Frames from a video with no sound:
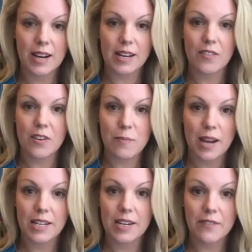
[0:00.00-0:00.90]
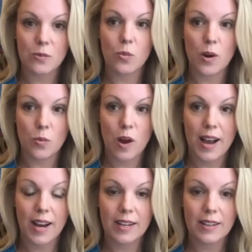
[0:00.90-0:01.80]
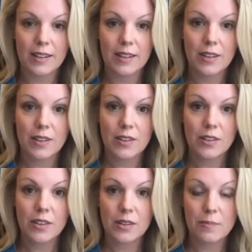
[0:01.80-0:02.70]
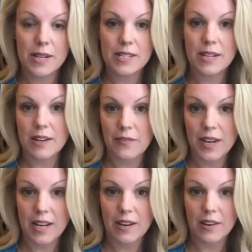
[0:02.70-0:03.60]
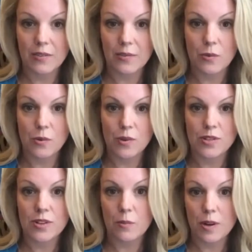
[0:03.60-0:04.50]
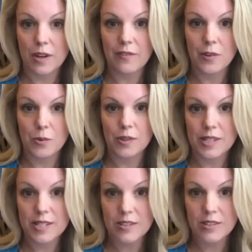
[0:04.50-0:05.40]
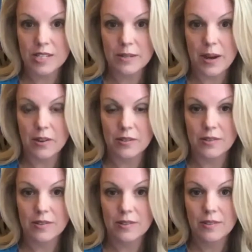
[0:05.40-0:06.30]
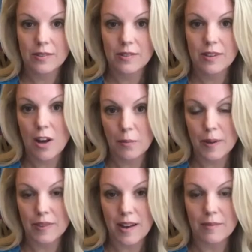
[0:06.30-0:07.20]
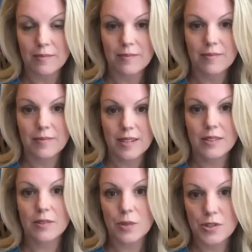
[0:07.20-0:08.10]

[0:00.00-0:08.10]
and giving back in even one way could be significant for someone if you're really serious about helping them. Would